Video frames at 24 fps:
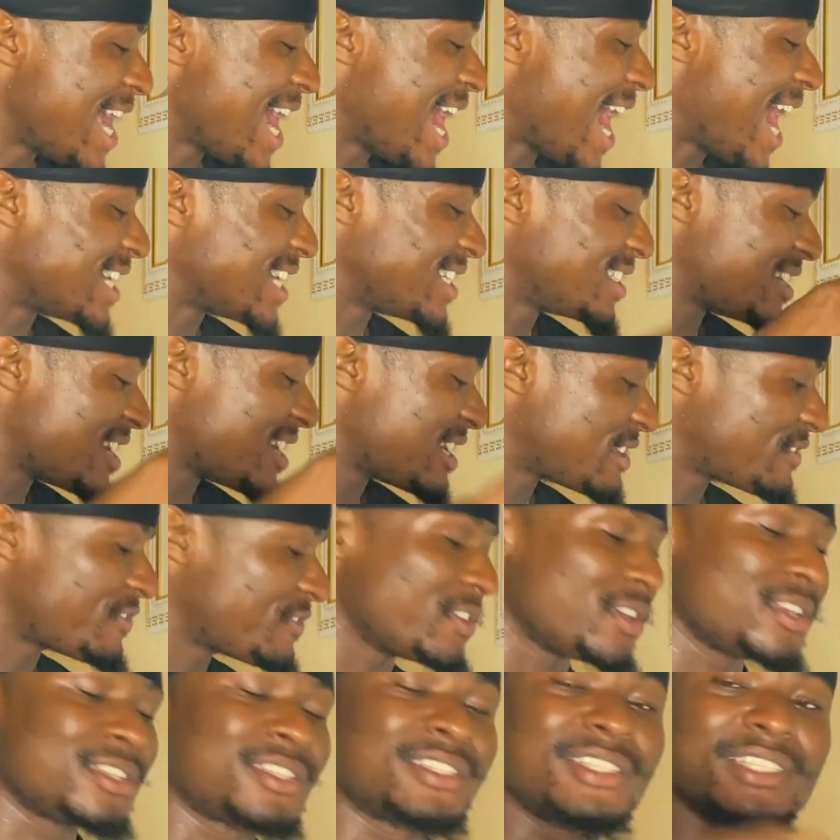and the next
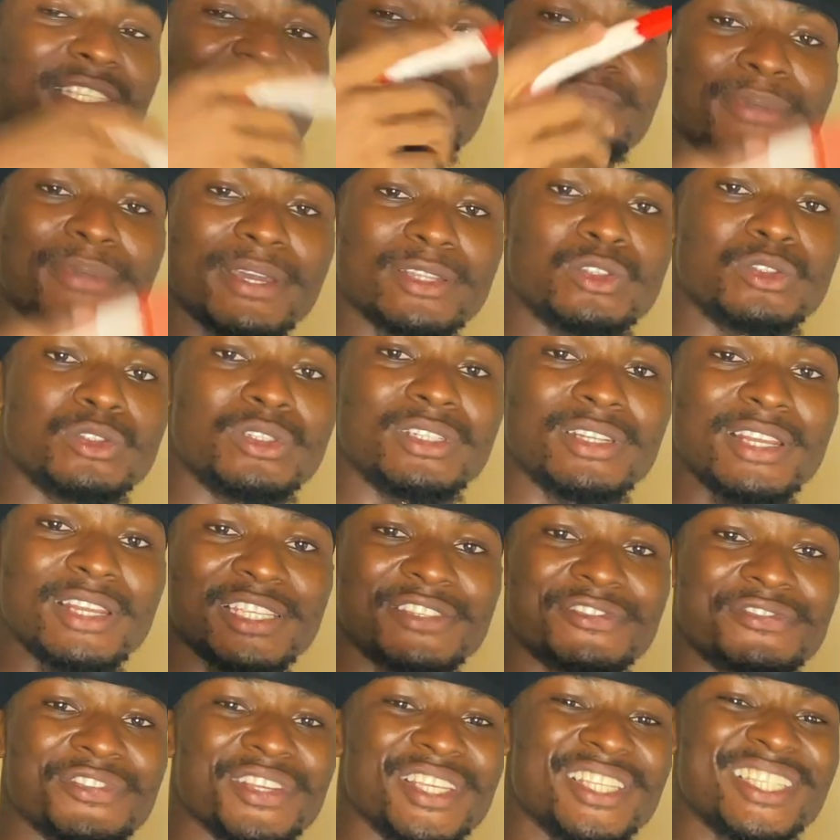phase gives birth to the
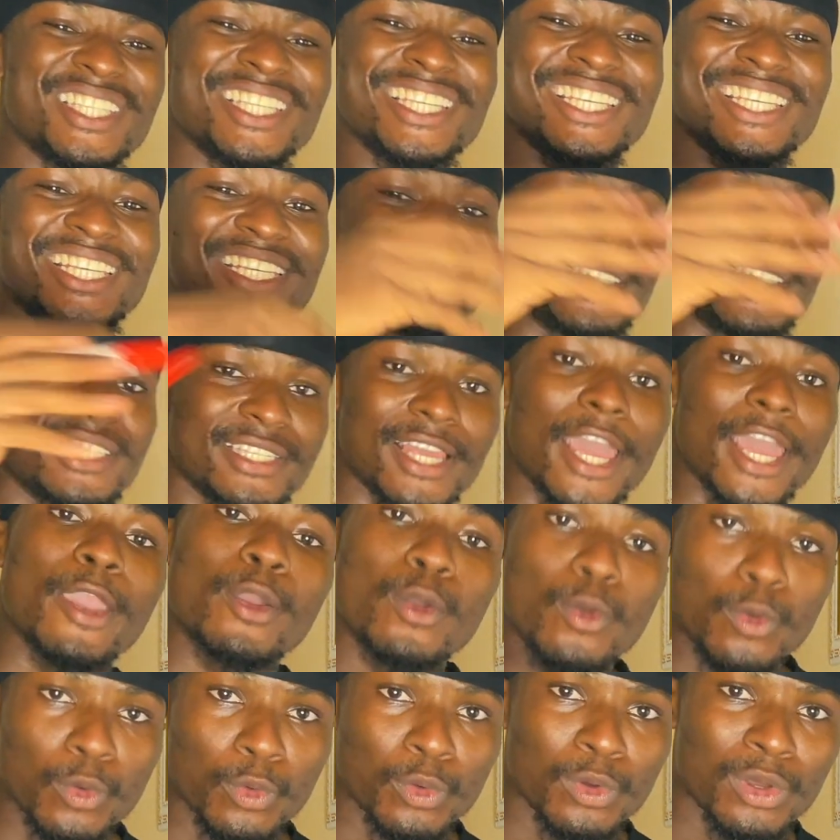next phase in
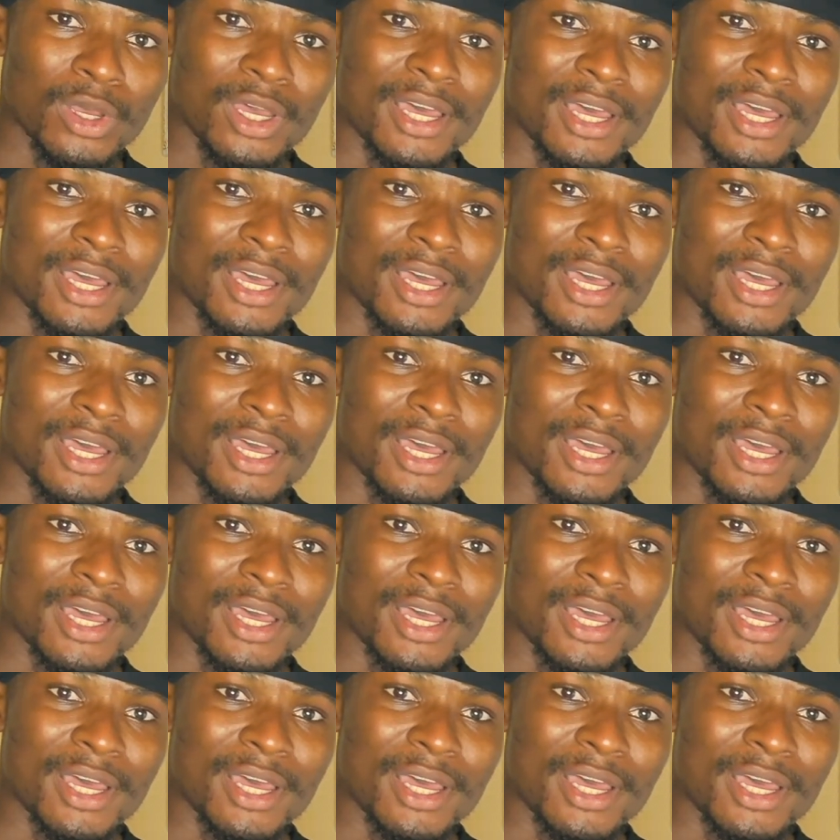cycle.